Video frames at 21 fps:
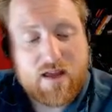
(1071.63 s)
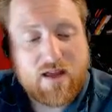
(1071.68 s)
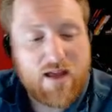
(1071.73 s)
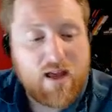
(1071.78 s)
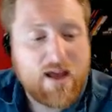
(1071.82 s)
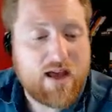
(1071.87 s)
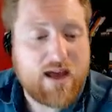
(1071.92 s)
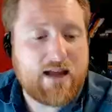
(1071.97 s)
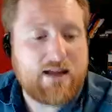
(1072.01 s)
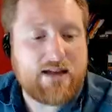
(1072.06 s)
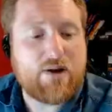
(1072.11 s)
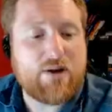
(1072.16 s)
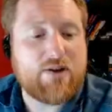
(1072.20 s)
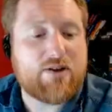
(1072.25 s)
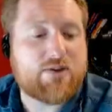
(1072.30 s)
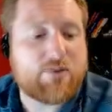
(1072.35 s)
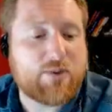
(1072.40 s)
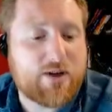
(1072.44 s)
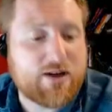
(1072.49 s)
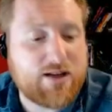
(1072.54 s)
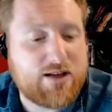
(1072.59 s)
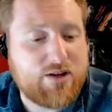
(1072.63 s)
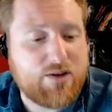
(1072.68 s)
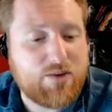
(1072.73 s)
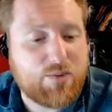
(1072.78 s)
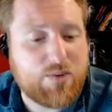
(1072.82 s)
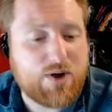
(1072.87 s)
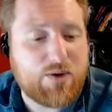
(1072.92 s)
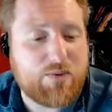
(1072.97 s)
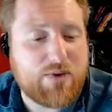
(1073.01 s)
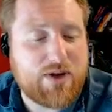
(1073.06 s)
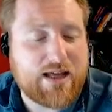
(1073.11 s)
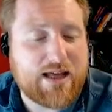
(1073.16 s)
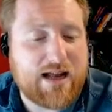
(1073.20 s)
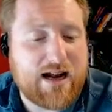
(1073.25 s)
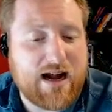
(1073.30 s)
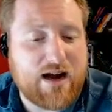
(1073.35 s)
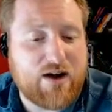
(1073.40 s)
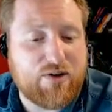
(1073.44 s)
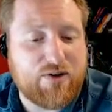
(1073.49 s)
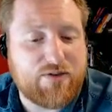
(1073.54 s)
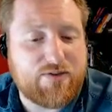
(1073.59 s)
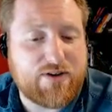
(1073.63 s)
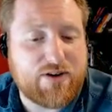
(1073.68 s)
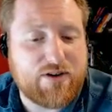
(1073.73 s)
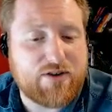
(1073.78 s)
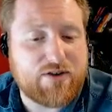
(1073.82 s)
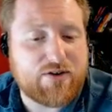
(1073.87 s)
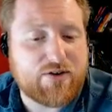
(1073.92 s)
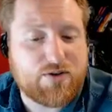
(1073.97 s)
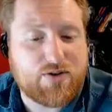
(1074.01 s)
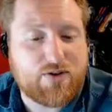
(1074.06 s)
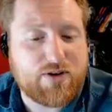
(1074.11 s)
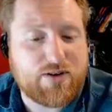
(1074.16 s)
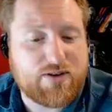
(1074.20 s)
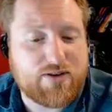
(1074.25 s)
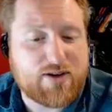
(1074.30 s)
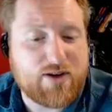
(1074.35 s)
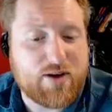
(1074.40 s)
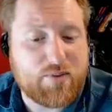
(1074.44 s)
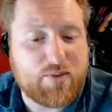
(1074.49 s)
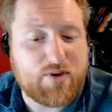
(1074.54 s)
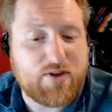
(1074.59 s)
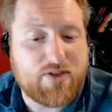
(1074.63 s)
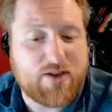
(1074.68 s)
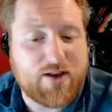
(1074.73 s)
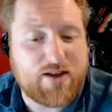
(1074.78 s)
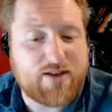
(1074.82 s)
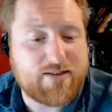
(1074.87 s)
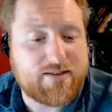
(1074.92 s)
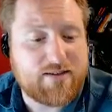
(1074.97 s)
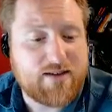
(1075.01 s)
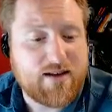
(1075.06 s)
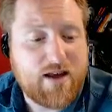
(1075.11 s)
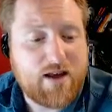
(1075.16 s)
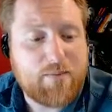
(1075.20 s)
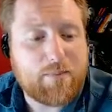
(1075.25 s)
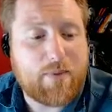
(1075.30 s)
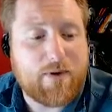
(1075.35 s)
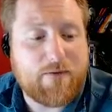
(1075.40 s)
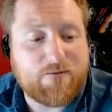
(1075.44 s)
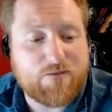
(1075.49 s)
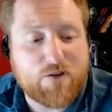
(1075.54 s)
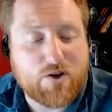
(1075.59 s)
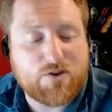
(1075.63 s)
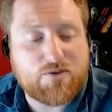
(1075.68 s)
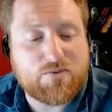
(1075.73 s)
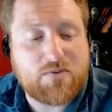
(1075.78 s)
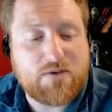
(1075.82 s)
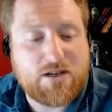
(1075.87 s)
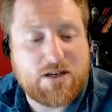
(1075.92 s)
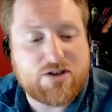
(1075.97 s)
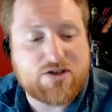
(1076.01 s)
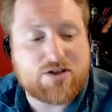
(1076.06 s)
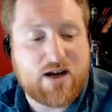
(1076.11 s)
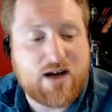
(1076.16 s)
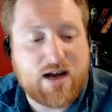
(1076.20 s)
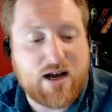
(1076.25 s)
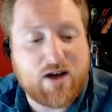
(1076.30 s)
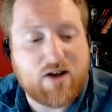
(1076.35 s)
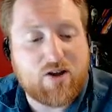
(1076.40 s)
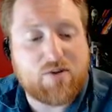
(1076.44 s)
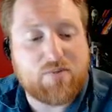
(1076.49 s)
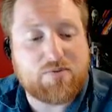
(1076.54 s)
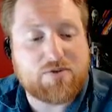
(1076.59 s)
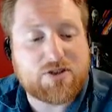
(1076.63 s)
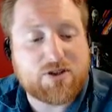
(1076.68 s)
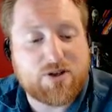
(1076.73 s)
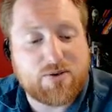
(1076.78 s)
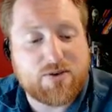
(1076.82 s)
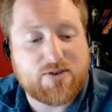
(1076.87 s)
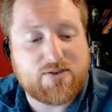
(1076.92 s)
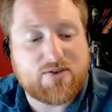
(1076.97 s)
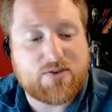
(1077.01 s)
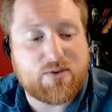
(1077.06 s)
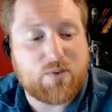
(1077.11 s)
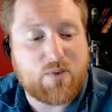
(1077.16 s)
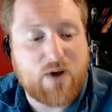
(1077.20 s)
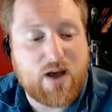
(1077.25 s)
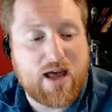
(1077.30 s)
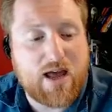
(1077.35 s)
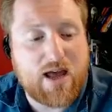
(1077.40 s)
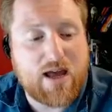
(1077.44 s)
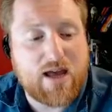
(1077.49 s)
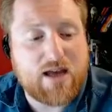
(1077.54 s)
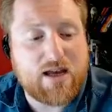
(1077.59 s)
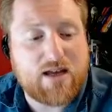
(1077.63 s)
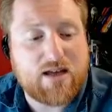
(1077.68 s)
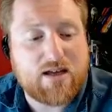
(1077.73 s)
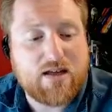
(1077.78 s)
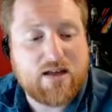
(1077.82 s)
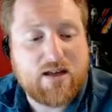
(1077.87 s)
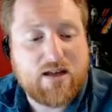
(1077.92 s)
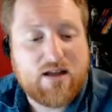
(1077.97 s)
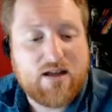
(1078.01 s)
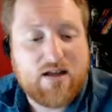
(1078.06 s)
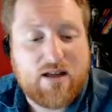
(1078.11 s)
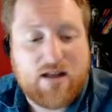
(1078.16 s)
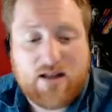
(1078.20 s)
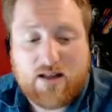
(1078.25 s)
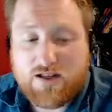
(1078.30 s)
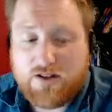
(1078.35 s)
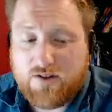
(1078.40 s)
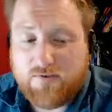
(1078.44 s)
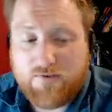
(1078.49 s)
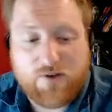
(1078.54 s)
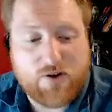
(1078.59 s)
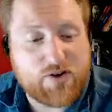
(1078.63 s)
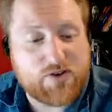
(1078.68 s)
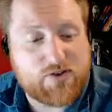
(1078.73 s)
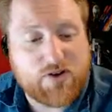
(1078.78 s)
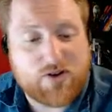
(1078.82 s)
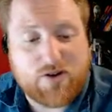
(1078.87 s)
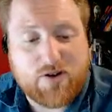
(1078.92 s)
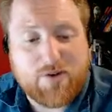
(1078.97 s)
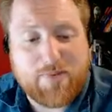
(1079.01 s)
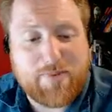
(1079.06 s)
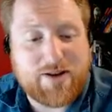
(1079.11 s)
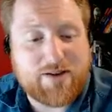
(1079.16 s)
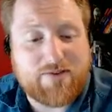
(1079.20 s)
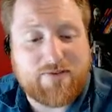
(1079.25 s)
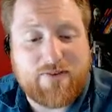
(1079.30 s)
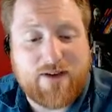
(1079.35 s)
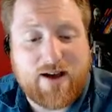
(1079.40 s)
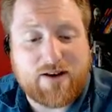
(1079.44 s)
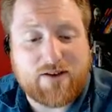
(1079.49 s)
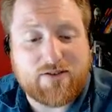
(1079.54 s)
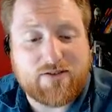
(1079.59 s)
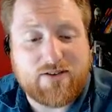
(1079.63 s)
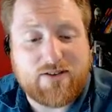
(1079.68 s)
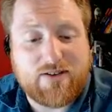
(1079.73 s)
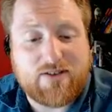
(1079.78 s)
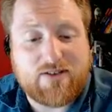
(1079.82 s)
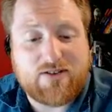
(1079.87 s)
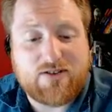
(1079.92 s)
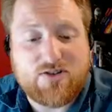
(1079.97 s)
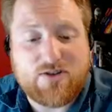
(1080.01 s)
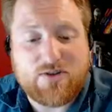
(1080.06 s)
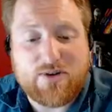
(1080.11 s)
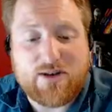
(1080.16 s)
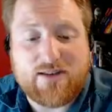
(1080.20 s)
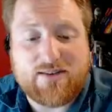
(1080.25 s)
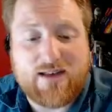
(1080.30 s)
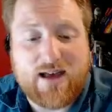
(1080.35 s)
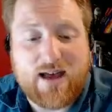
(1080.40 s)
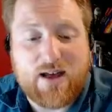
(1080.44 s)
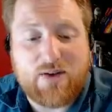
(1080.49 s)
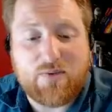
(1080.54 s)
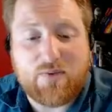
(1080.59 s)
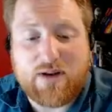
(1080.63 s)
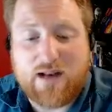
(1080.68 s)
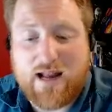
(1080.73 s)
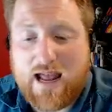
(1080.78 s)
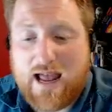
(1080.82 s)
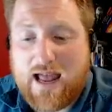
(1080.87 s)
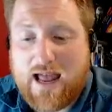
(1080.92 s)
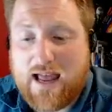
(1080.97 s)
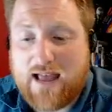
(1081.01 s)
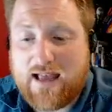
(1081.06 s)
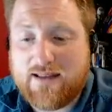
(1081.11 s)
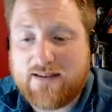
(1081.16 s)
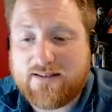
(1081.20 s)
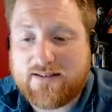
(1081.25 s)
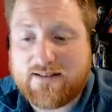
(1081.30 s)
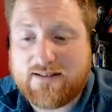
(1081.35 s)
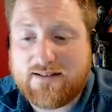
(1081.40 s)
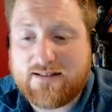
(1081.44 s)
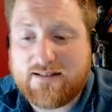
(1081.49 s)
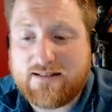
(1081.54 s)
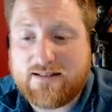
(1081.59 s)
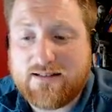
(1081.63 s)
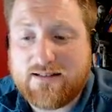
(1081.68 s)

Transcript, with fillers: And now I swear to you, when we get out of here, you're going to come with us. But first, we need your help. Show us the way. You focus all your mental faculties to do as Hedwyn asked.